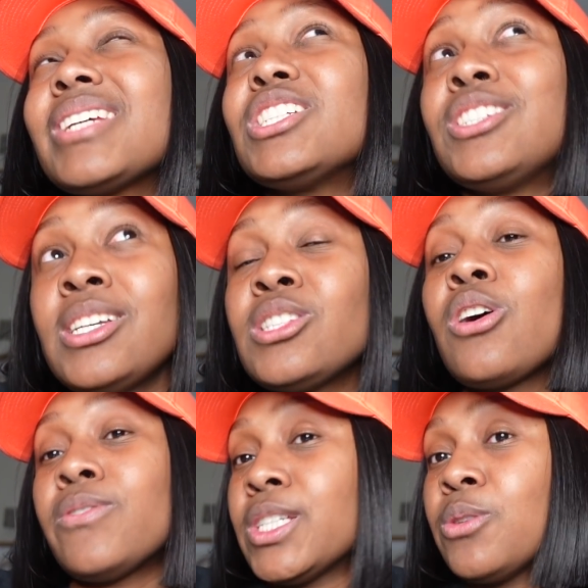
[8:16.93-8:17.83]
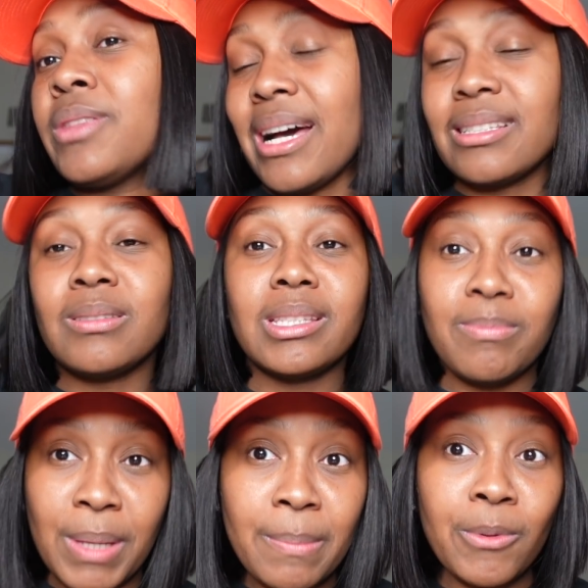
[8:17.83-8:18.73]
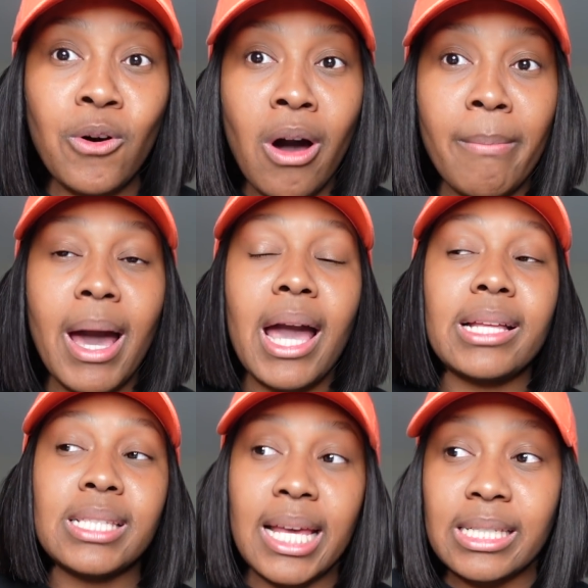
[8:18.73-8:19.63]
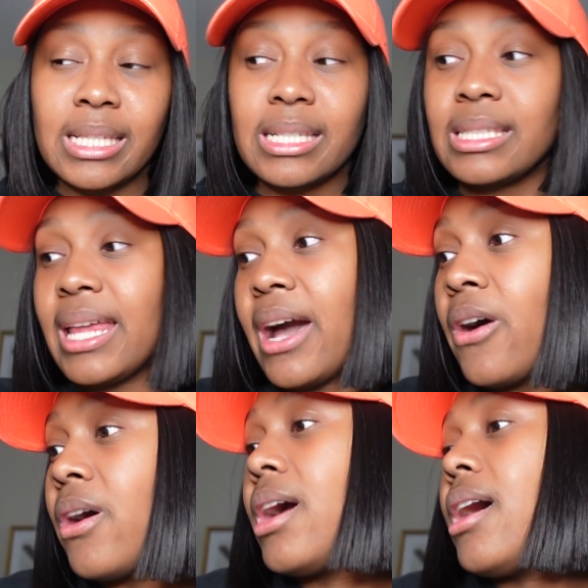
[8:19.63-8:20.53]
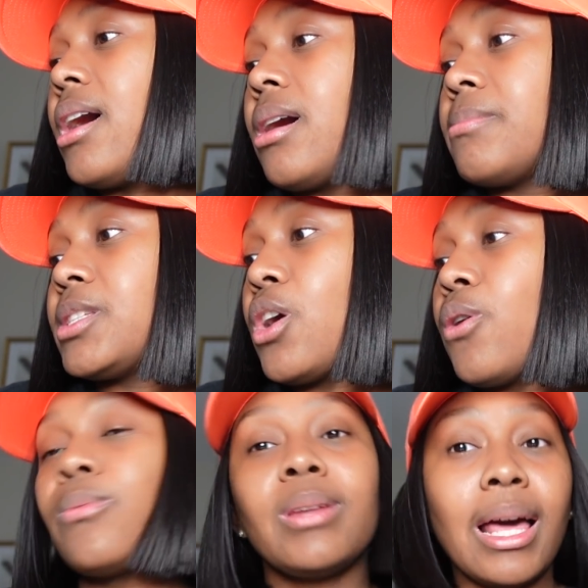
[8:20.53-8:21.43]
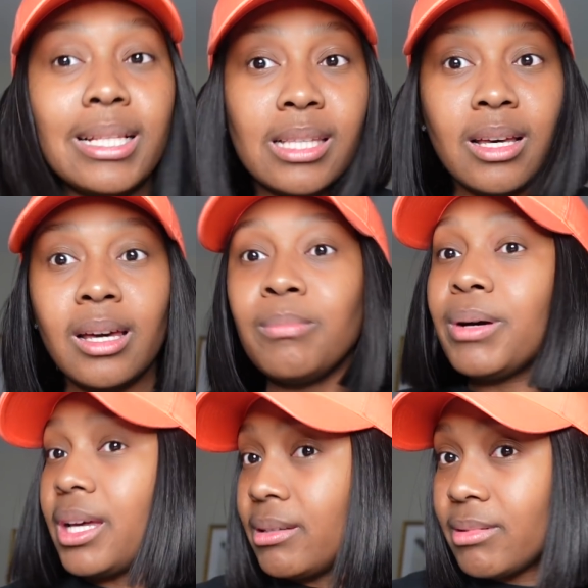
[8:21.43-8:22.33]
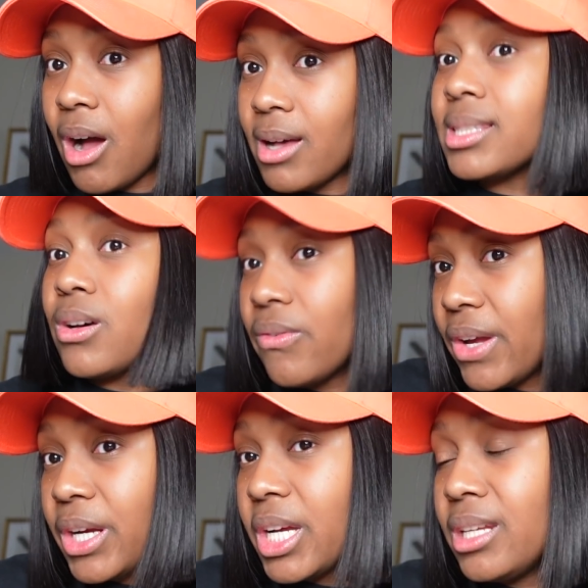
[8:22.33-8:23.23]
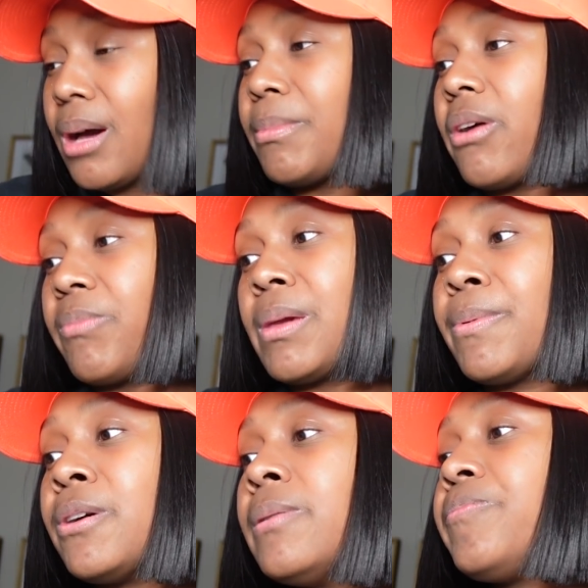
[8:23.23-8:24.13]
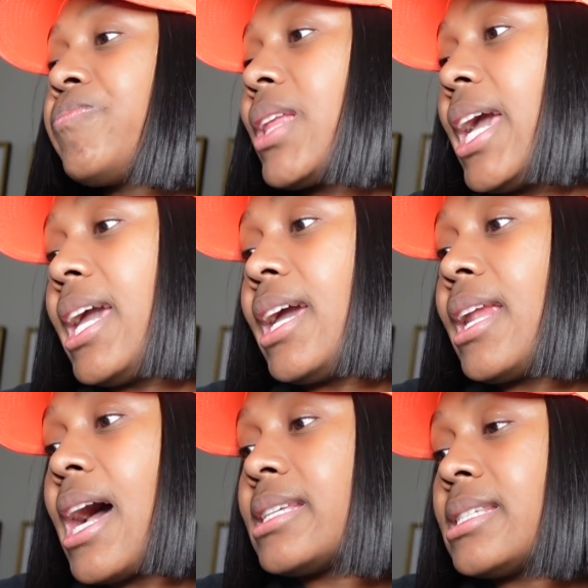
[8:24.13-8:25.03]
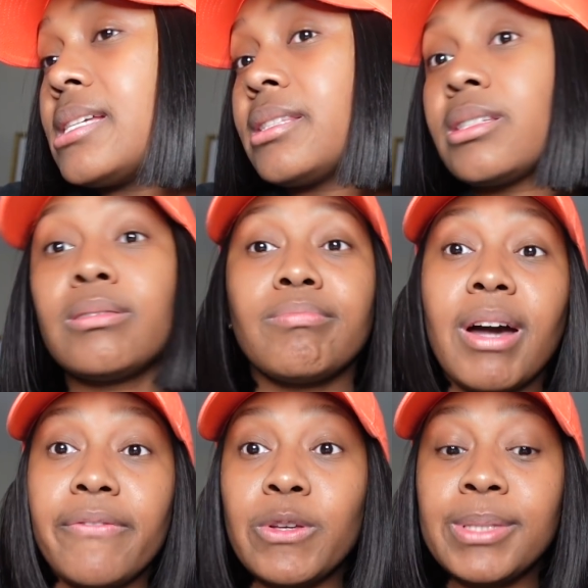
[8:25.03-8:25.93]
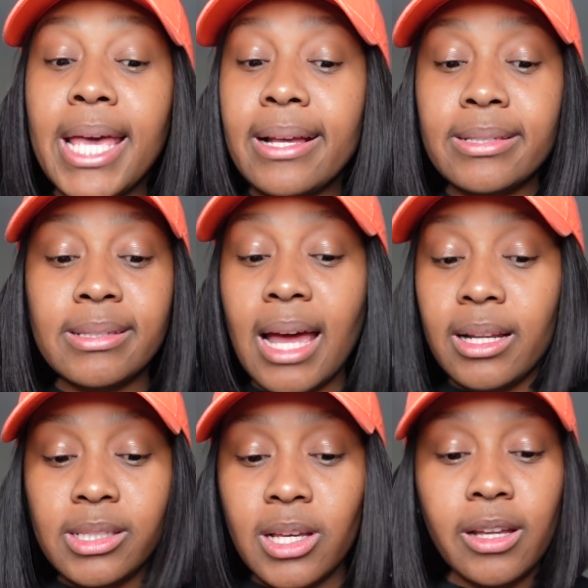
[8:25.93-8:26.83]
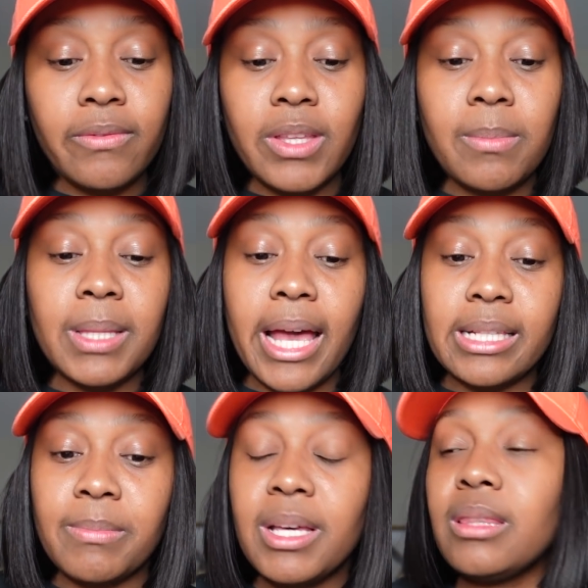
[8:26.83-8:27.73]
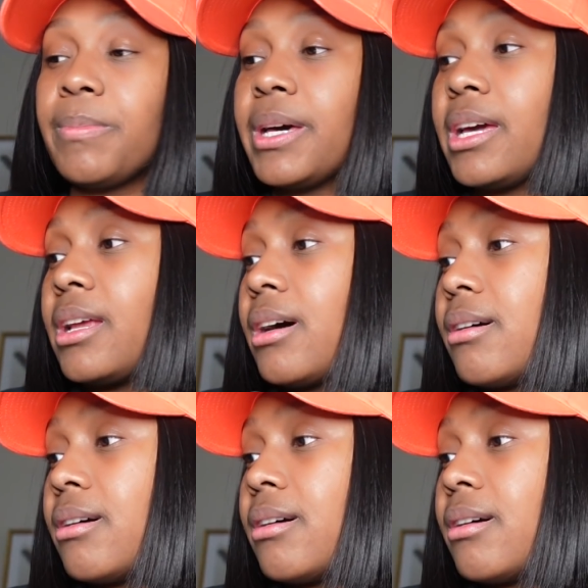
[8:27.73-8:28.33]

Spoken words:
just over 2,000 people on my text list now. So not a ton, but also a very good number of people. And I sent a few texts, not a ton of them last month, but